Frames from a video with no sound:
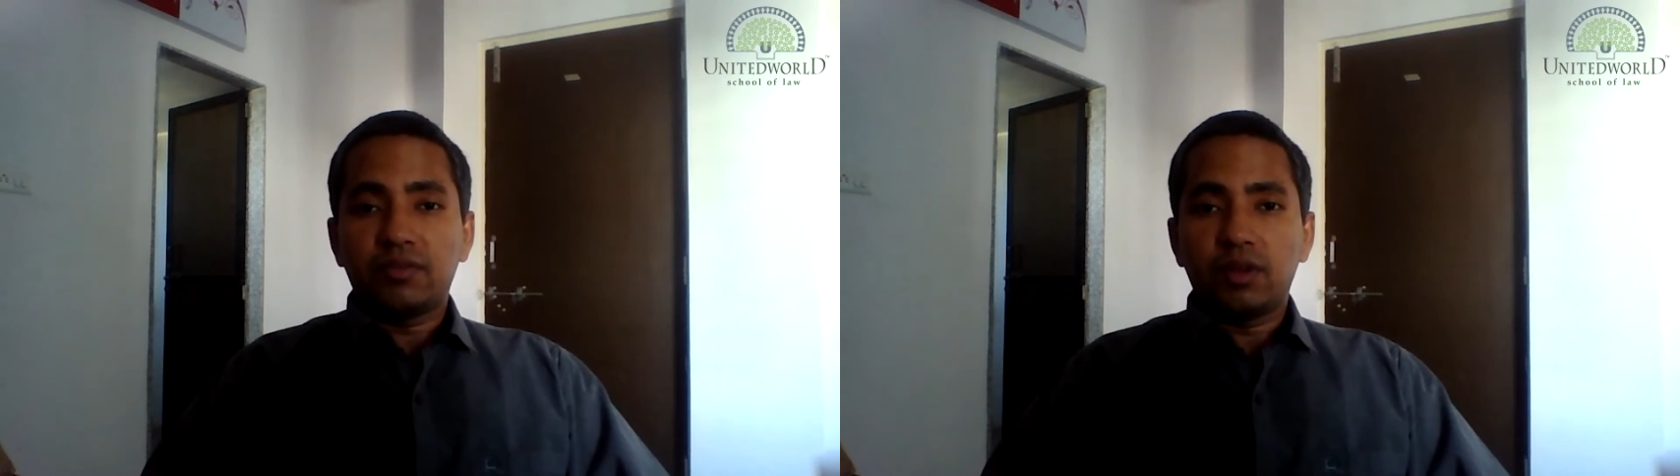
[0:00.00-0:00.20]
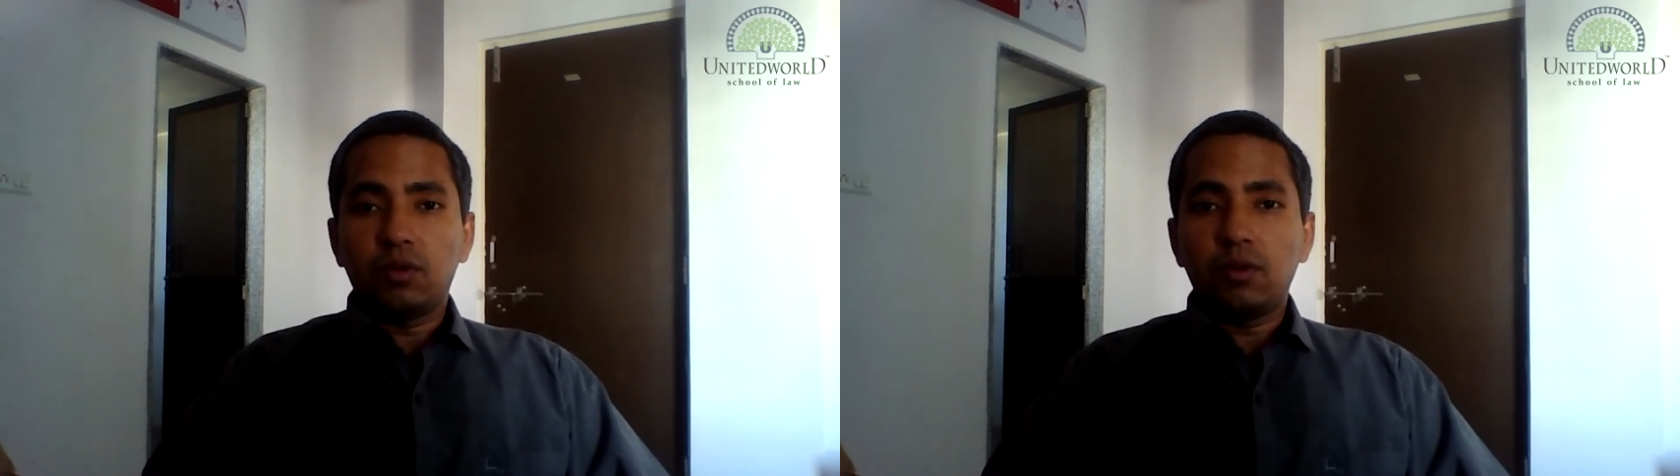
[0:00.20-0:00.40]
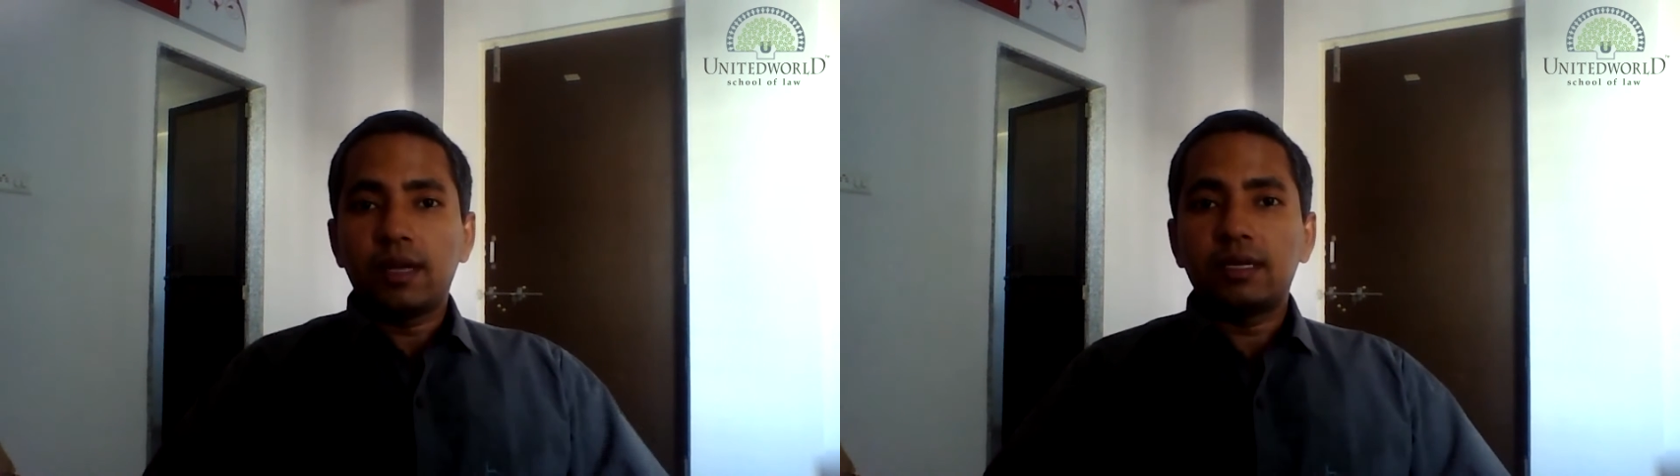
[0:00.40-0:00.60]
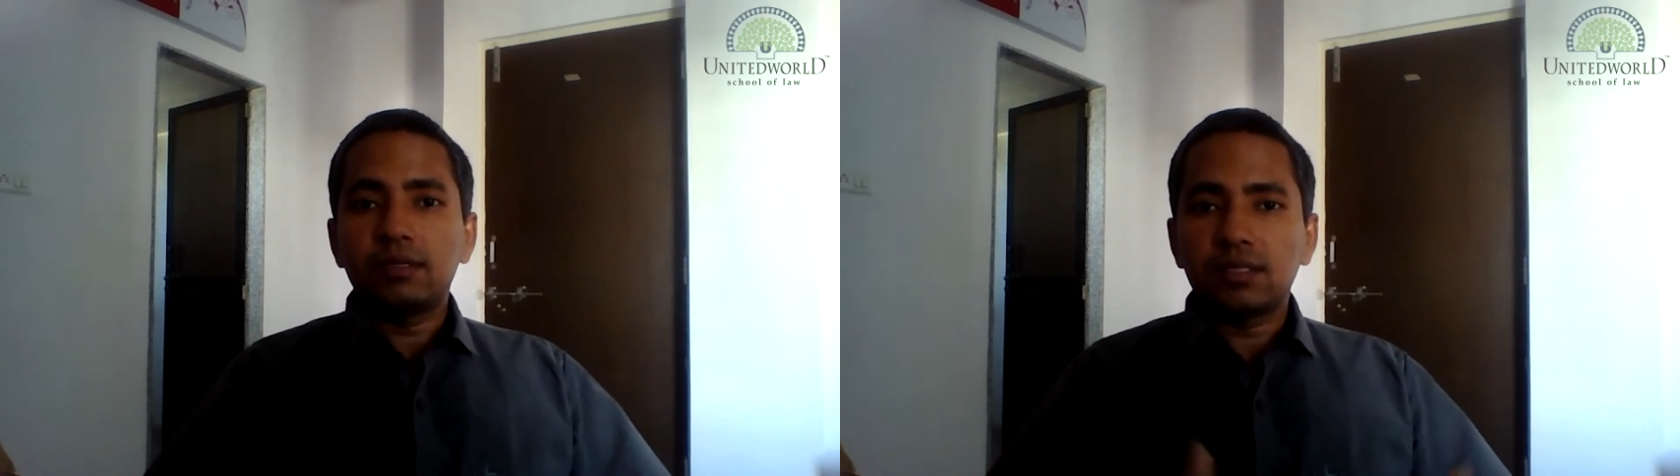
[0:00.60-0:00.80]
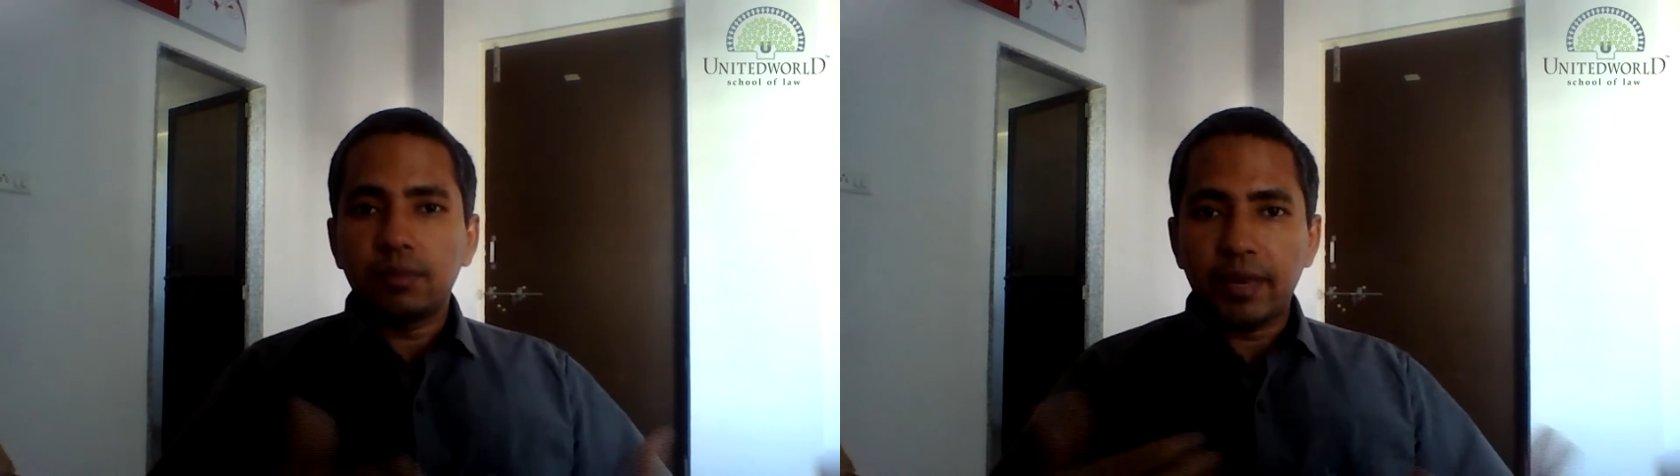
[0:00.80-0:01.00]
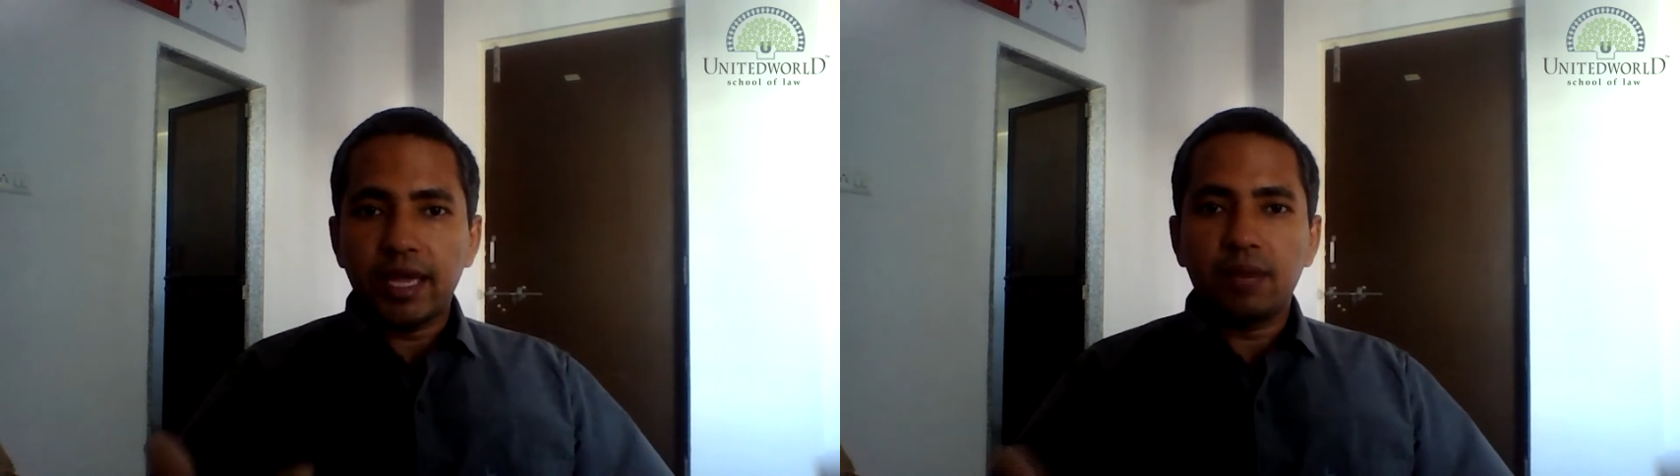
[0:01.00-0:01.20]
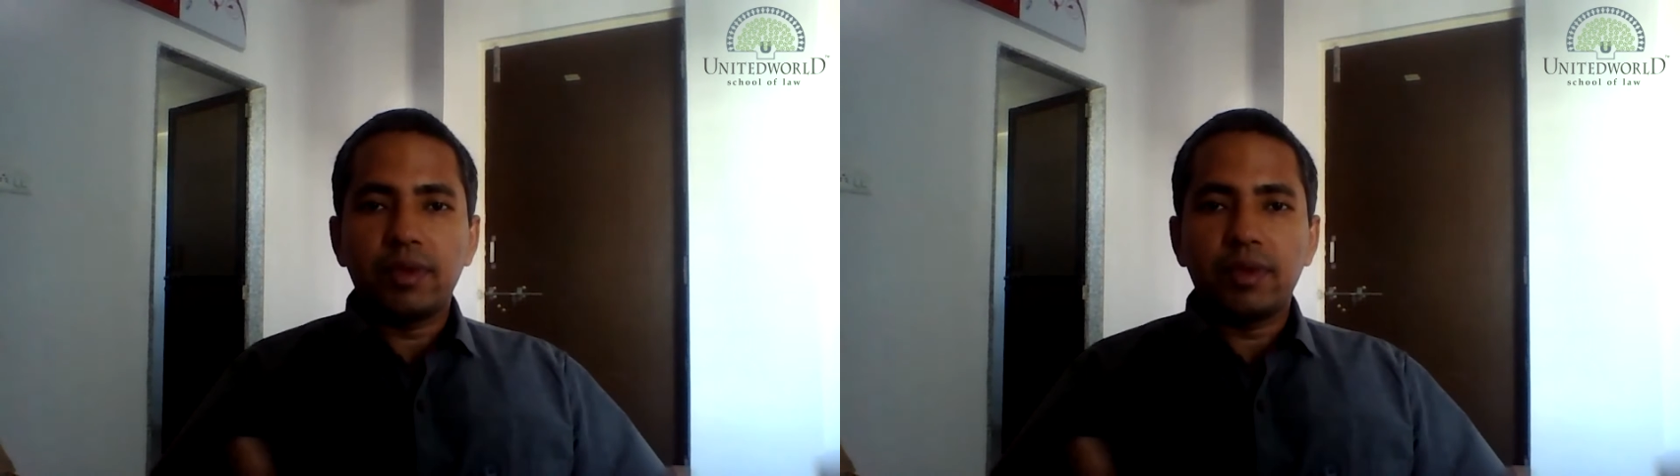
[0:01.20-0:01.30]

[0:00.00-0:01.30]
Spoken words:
we know it is the plain